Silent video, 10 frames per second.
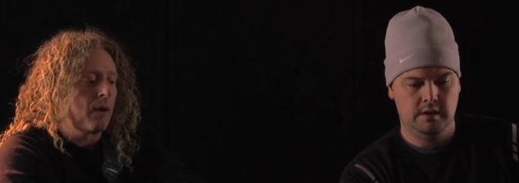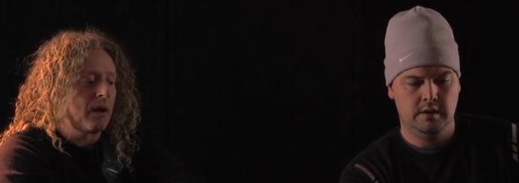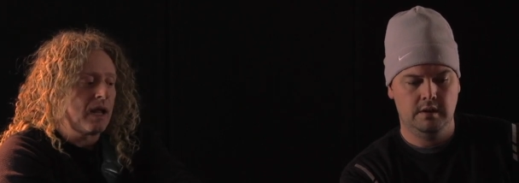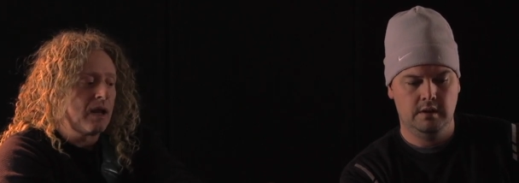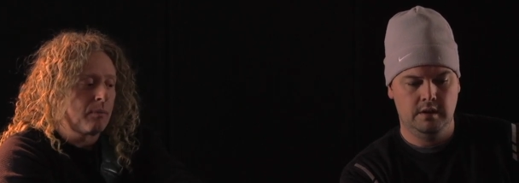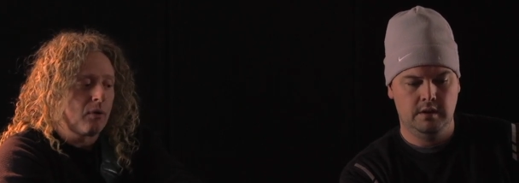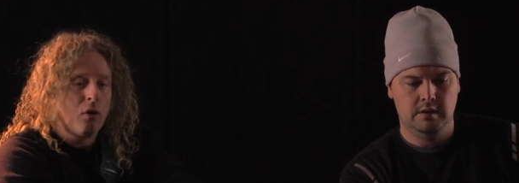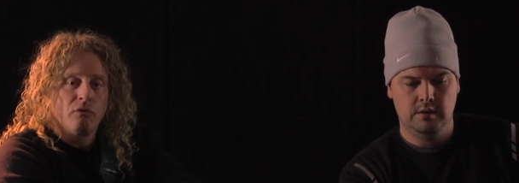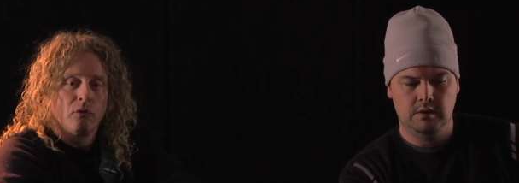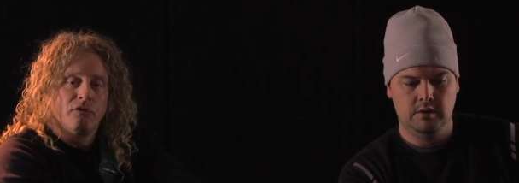Speaker 1: But in
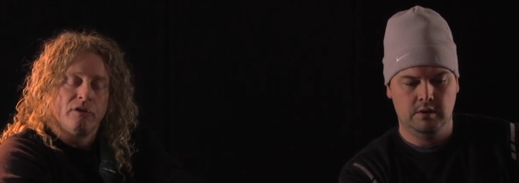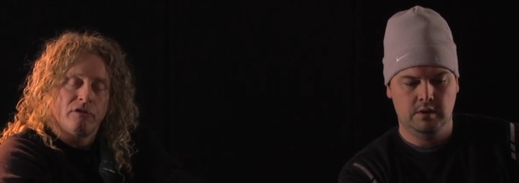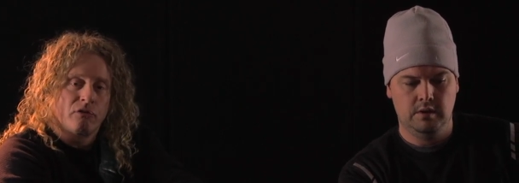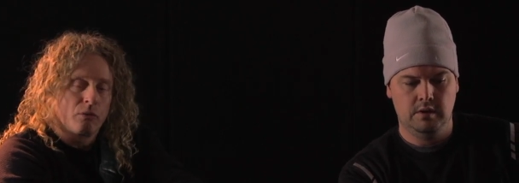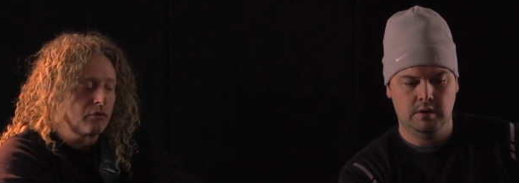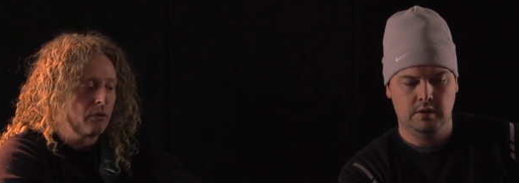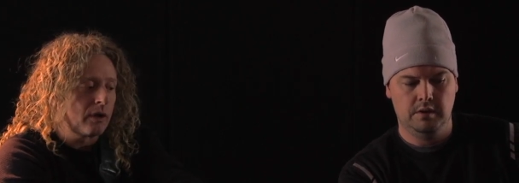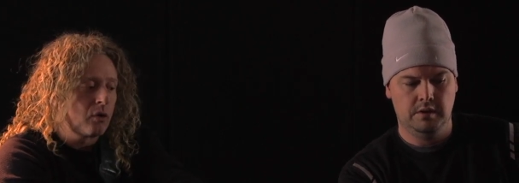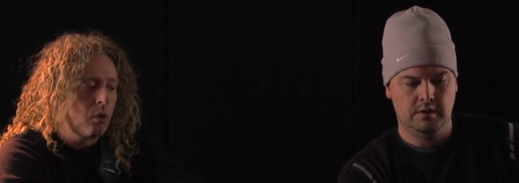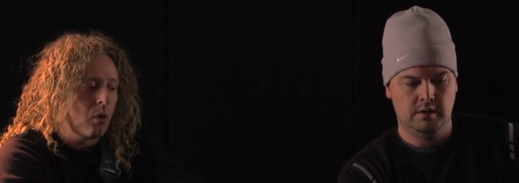Pro Tools, and this is what's
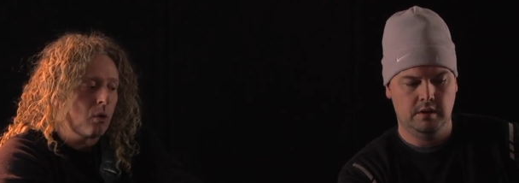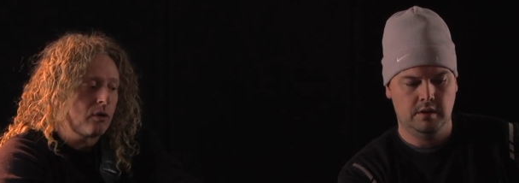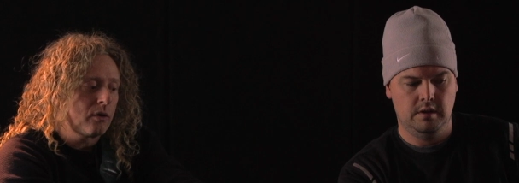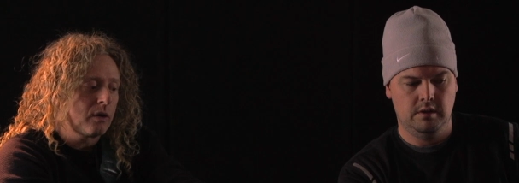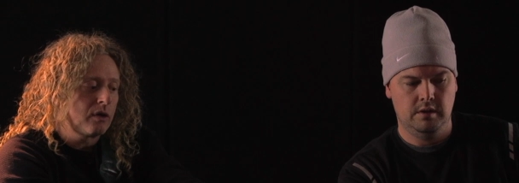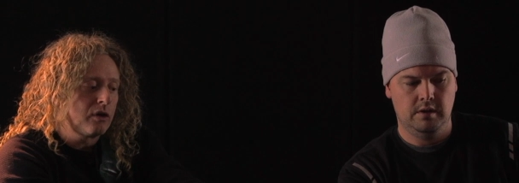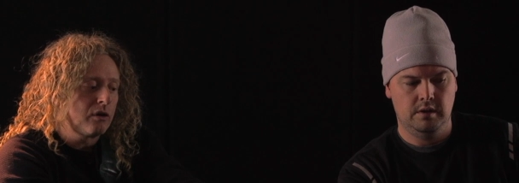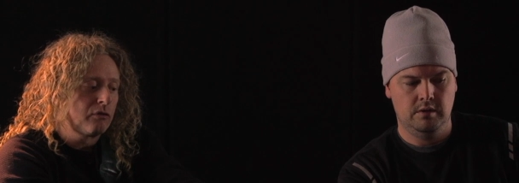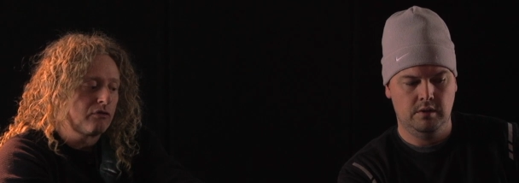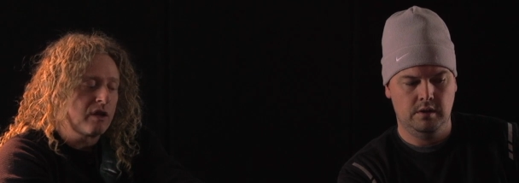really cool, you
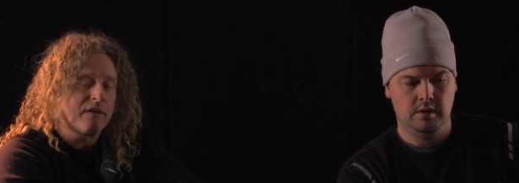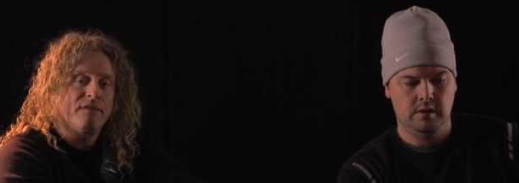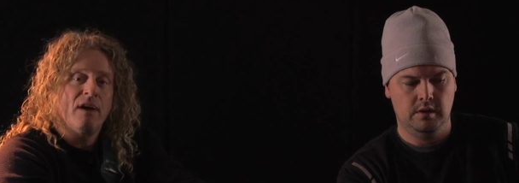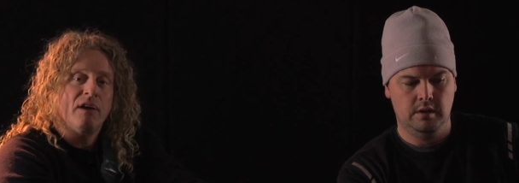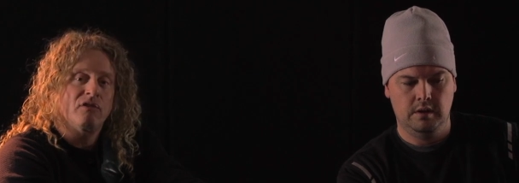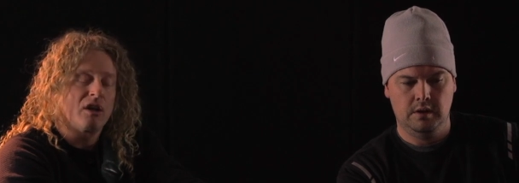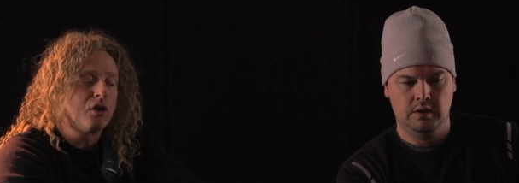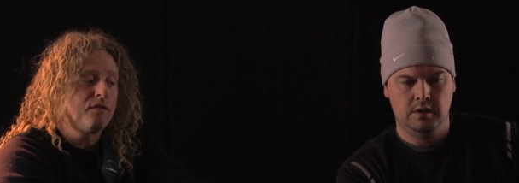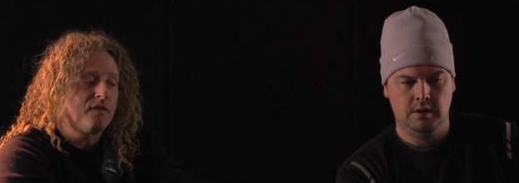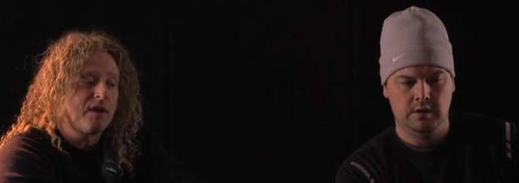can use the effects
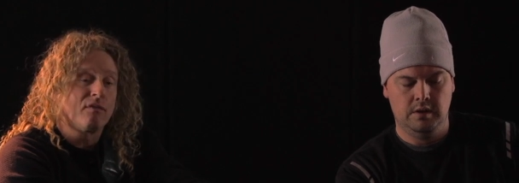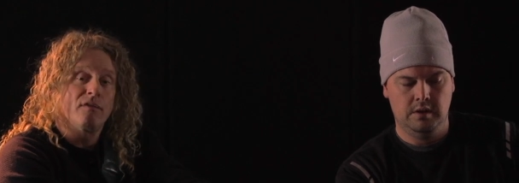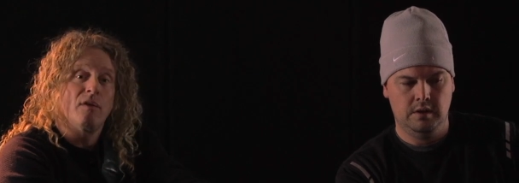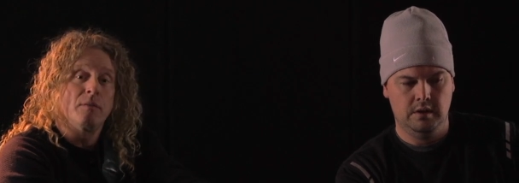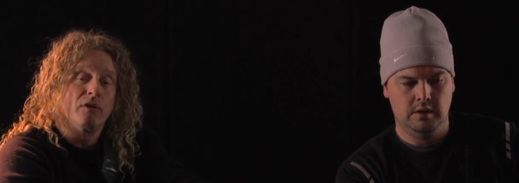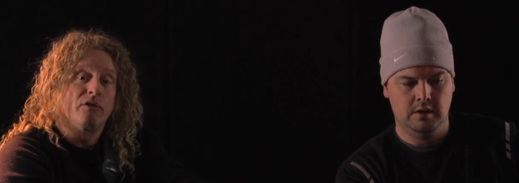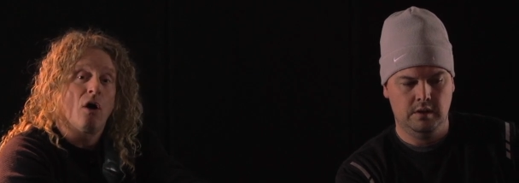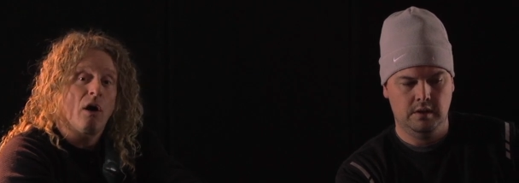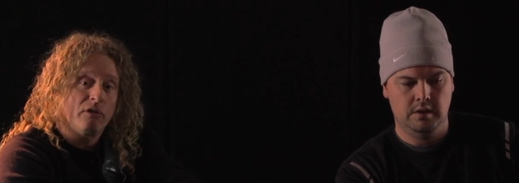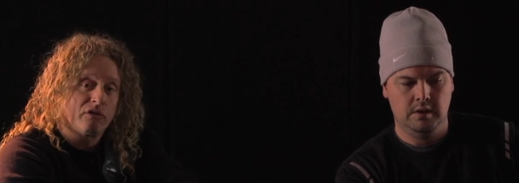that you favor from your
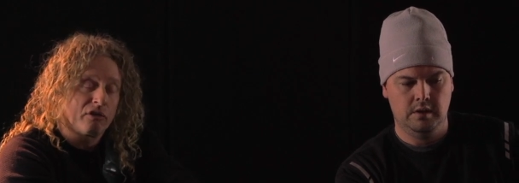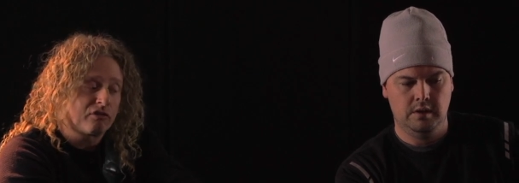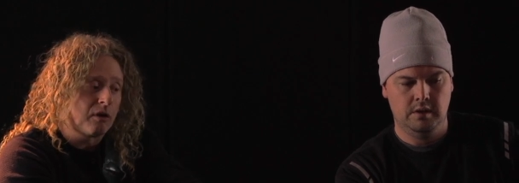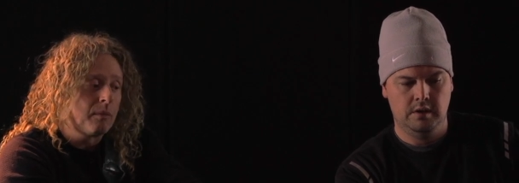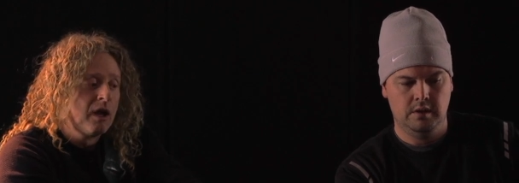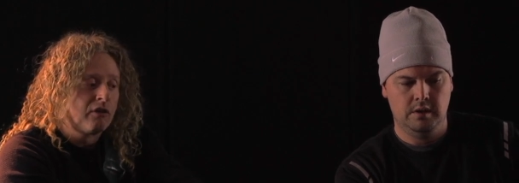DAW system.